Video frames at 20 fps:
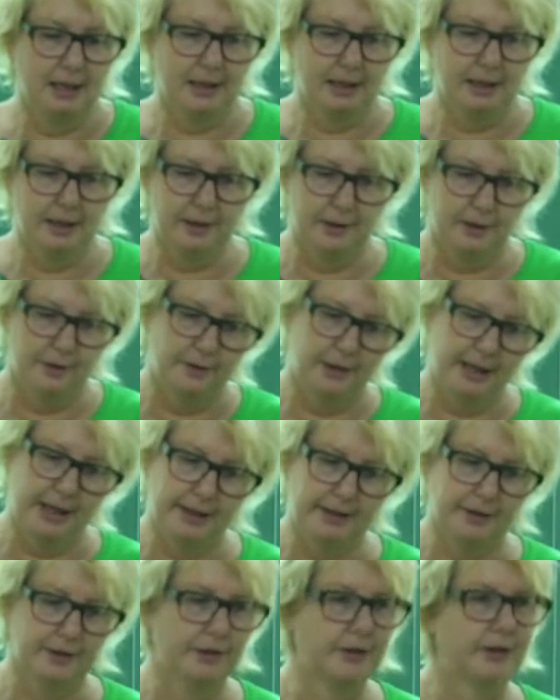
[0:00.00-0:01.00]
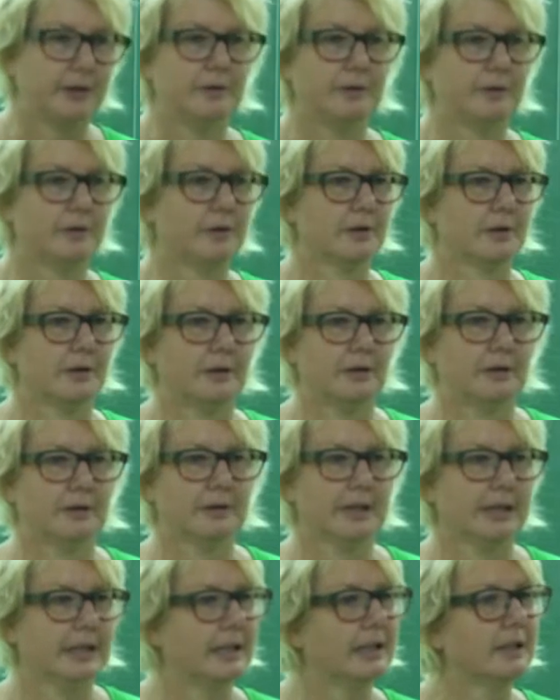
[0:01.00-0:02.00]
you know, I could use all
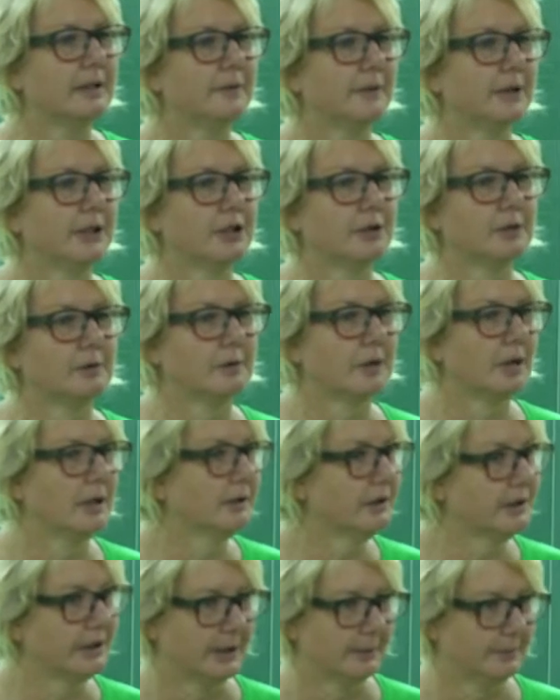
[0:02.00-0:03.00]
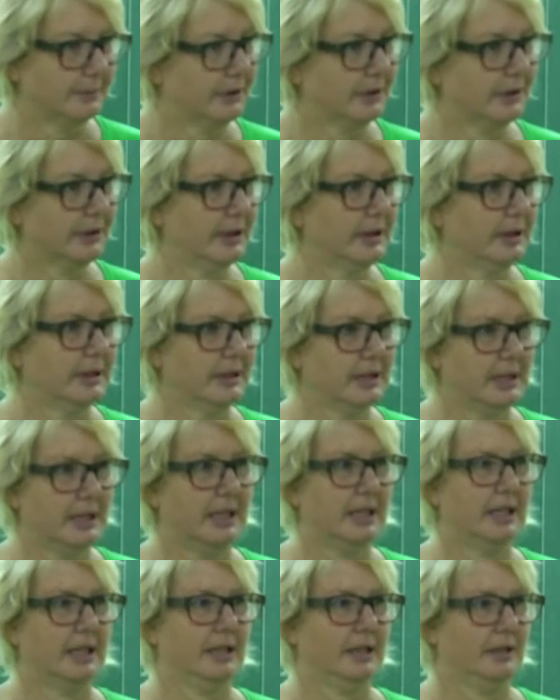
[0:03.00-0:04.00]
the individual concepts in
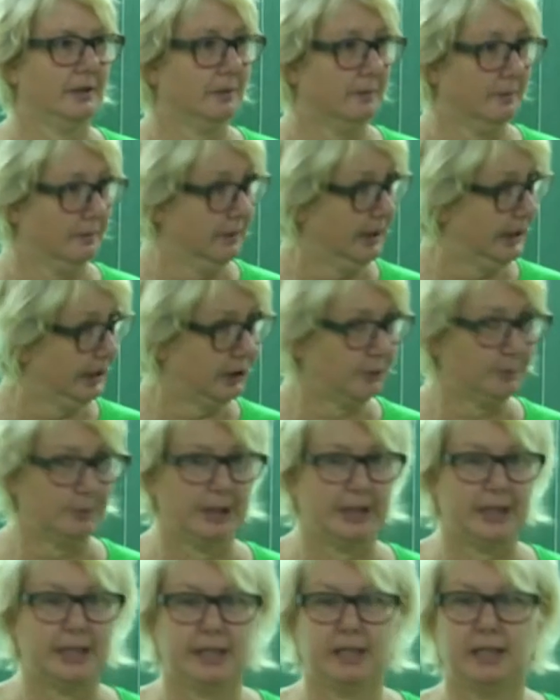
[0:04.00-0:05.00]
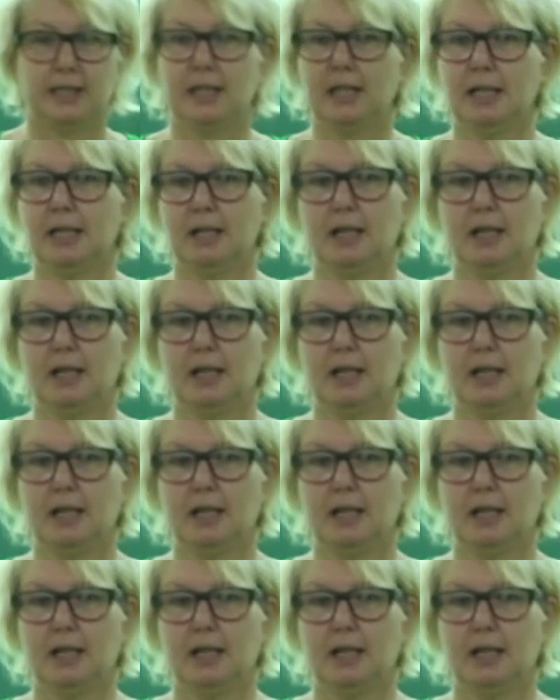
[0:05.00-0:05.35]
TA to explain,